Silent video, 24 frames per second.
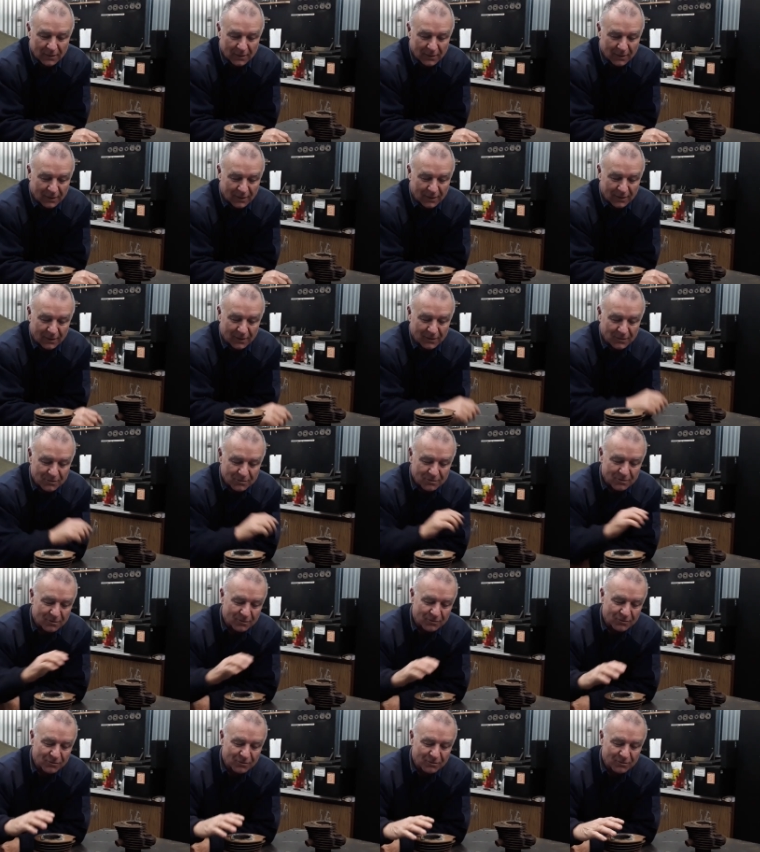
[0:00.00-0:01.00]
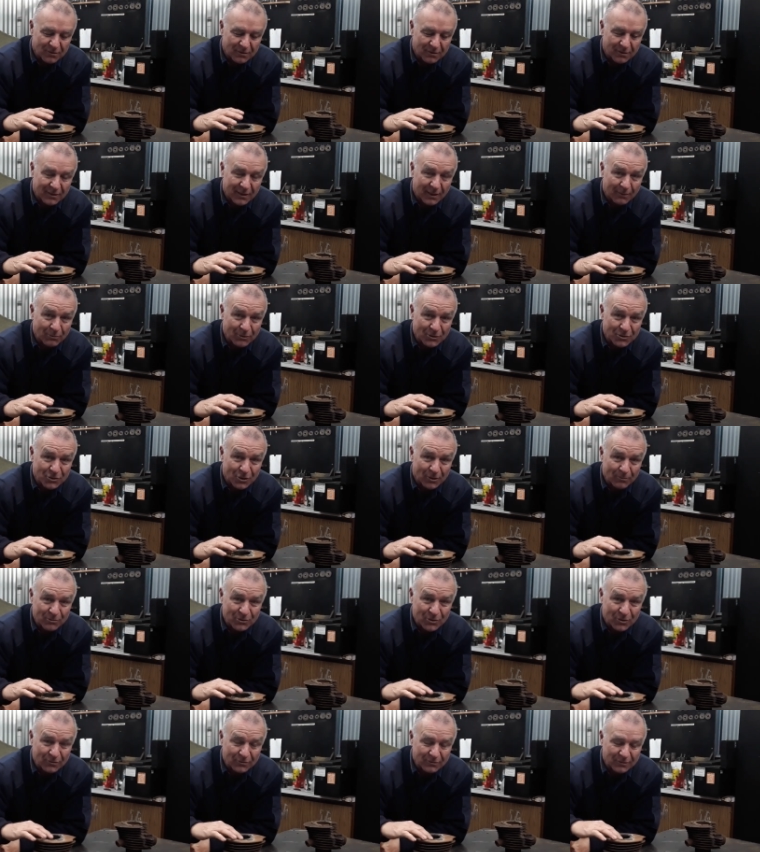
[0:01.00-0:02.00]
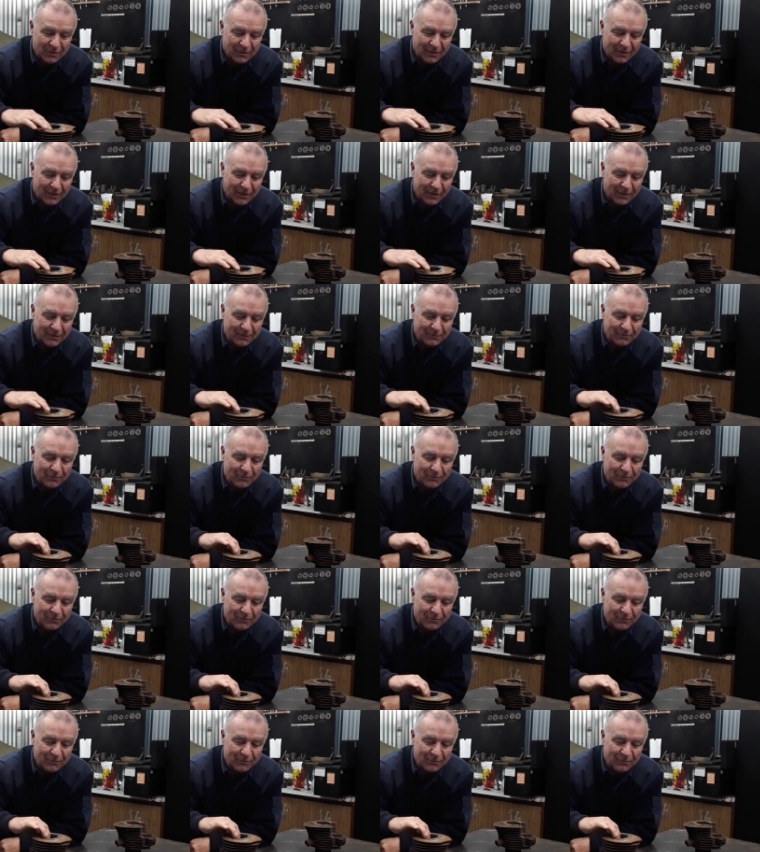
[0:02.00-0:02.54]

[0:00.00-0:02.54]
A uh, couple of jobs on today